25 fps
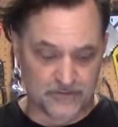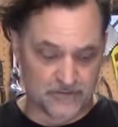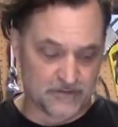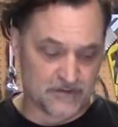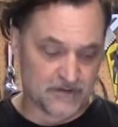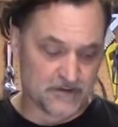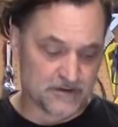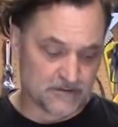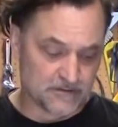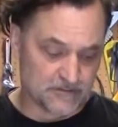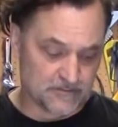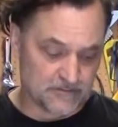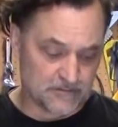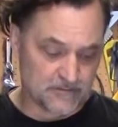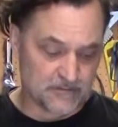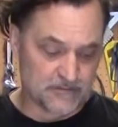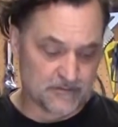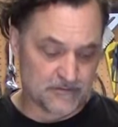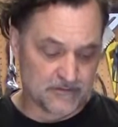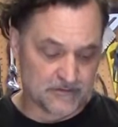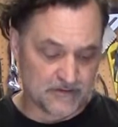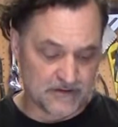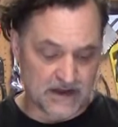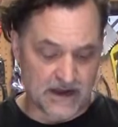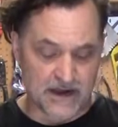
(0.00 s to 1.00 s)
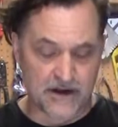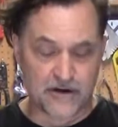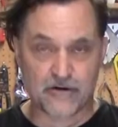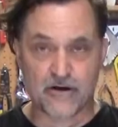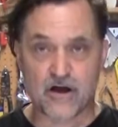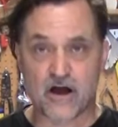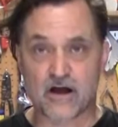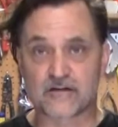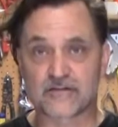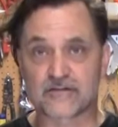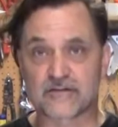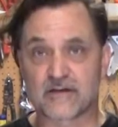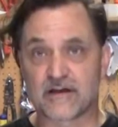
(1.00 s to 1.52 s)
the iron
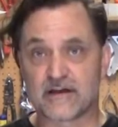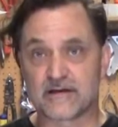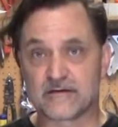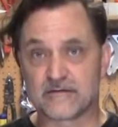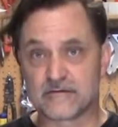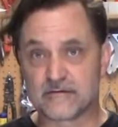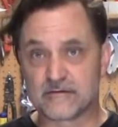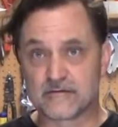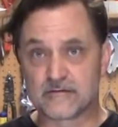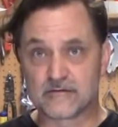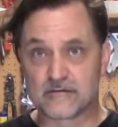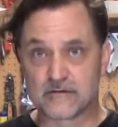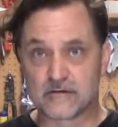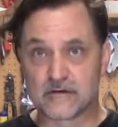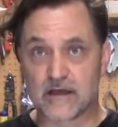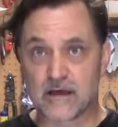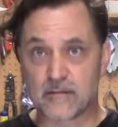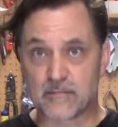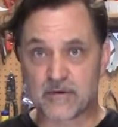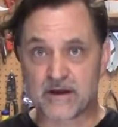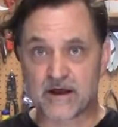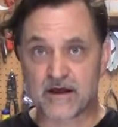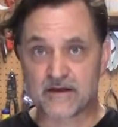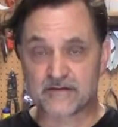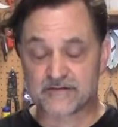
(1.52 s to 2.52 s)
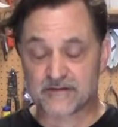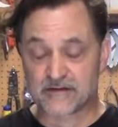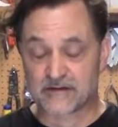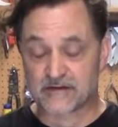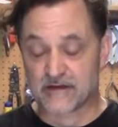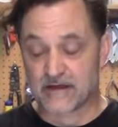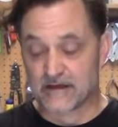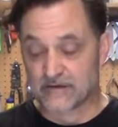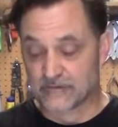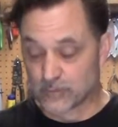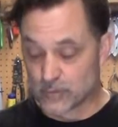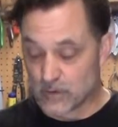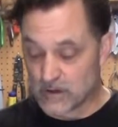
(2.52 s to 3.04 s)
oxide ebonizing,
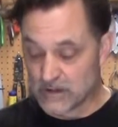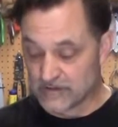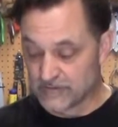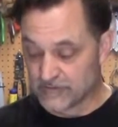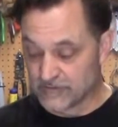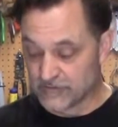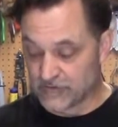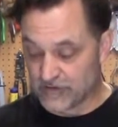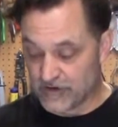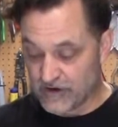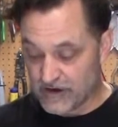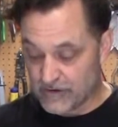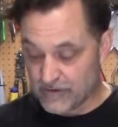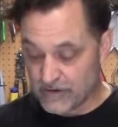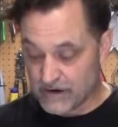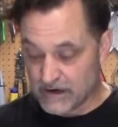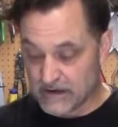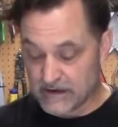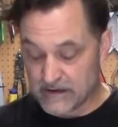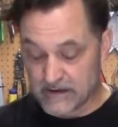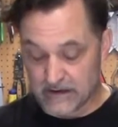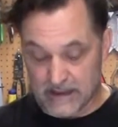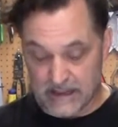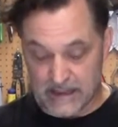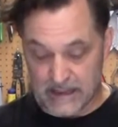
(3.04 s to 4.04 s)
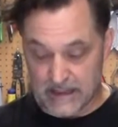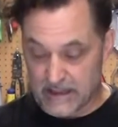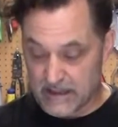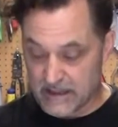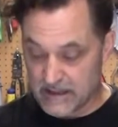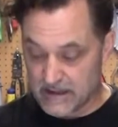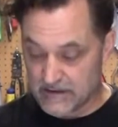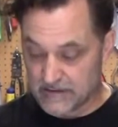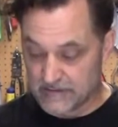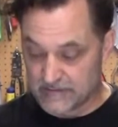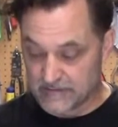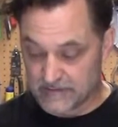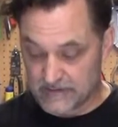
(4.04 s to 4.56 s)
as well as cherry,
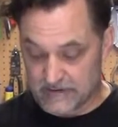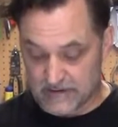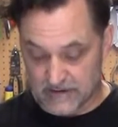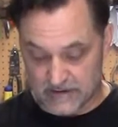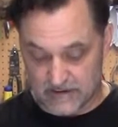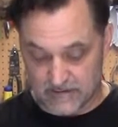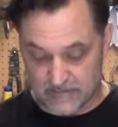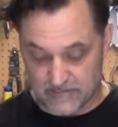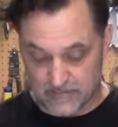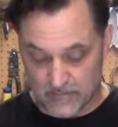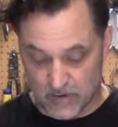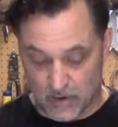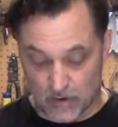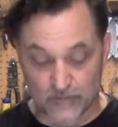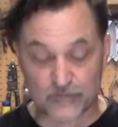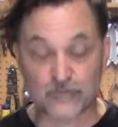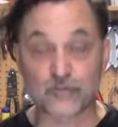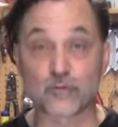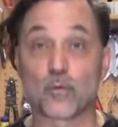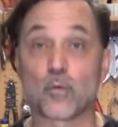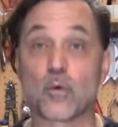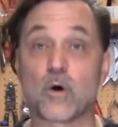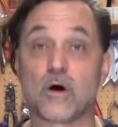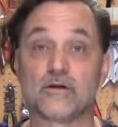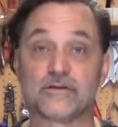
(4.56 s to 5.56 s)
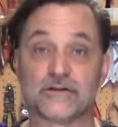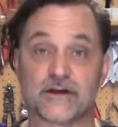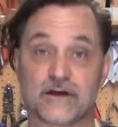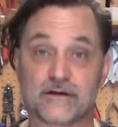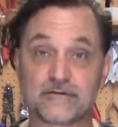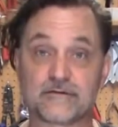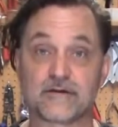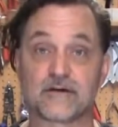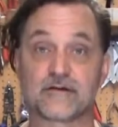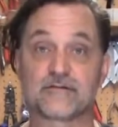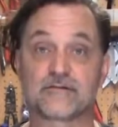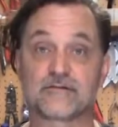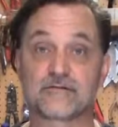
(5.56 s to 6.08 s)
and also walnut
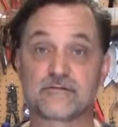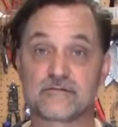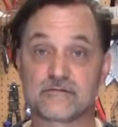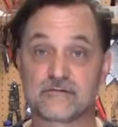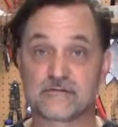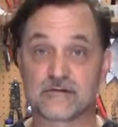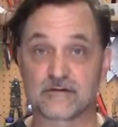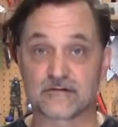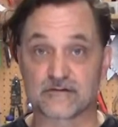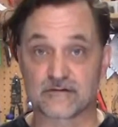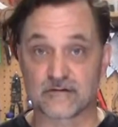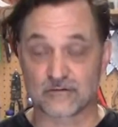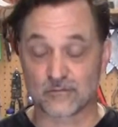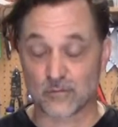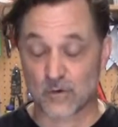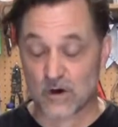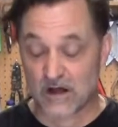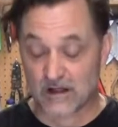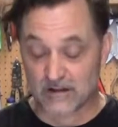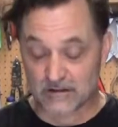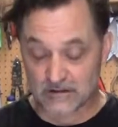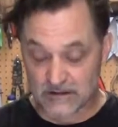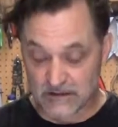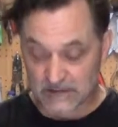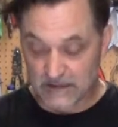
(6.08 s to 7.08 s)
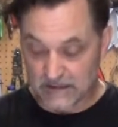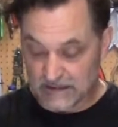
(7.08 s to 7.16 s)
does as well.